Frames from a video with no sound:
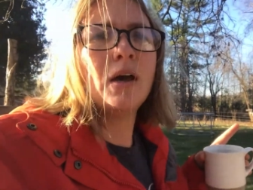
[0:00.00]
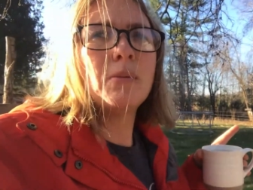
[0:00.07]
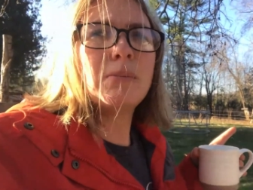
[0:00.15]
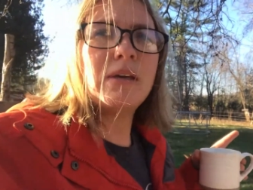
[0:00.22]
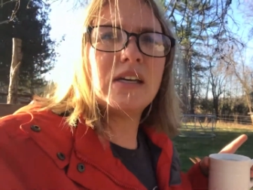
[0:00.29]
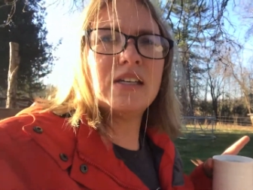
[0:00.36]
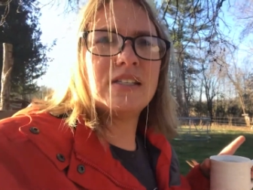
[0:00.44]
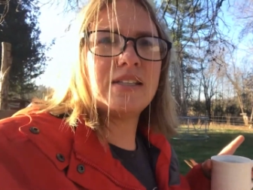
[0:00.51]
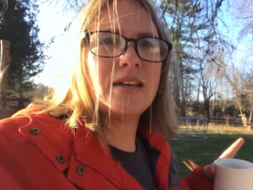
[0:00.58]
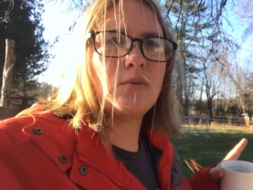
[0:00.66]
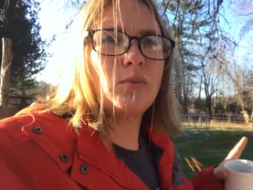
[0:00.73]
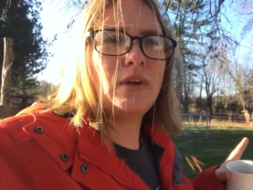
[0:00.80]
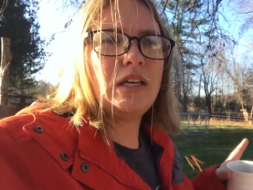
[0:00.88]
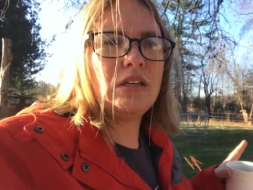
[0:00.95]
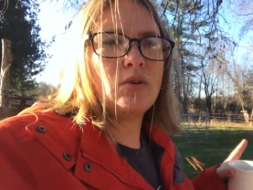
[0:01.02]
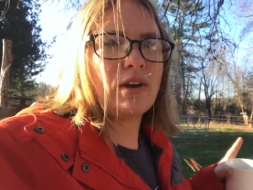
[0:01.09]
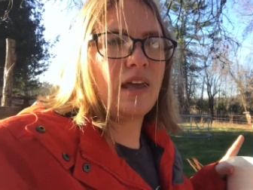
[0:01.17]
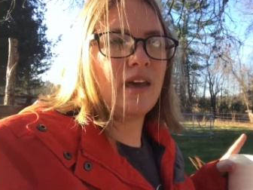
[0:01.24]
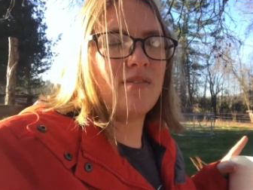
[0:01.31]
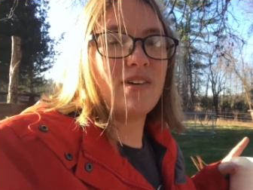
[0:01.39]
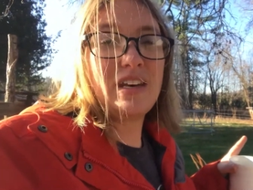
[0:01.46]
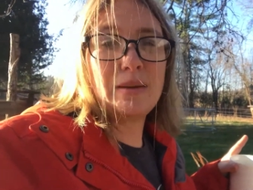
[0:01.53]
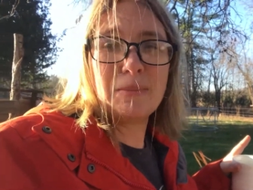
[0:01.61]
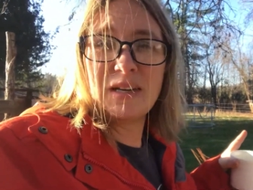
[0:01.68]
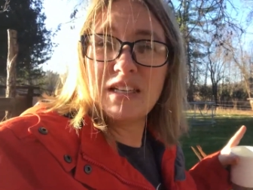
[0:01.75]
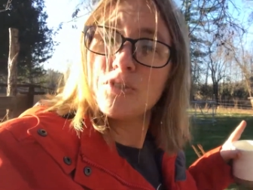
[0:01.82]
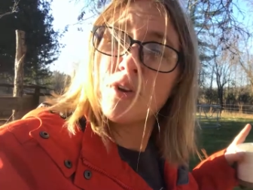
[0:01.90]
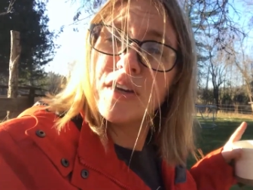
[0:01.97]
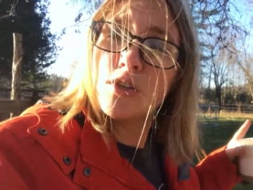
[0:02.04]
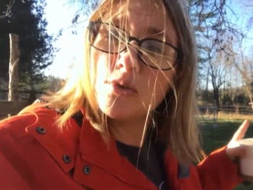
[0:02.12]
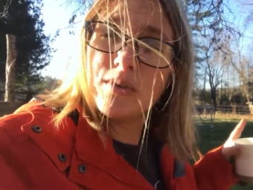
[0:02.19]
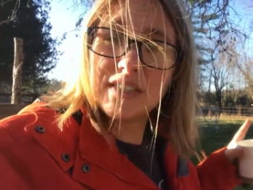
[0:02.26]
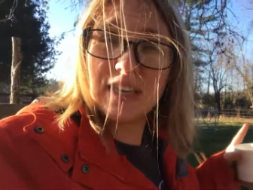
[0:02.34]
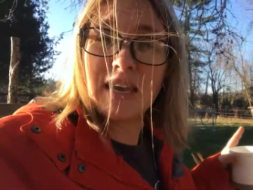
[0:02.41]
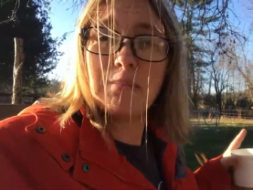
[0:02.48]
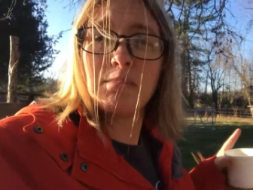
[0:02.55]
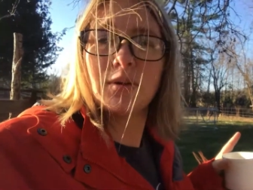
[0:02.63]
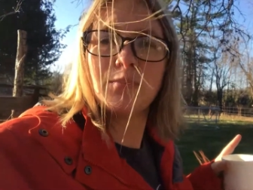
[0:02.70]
because then we don't have anybody trying to escape.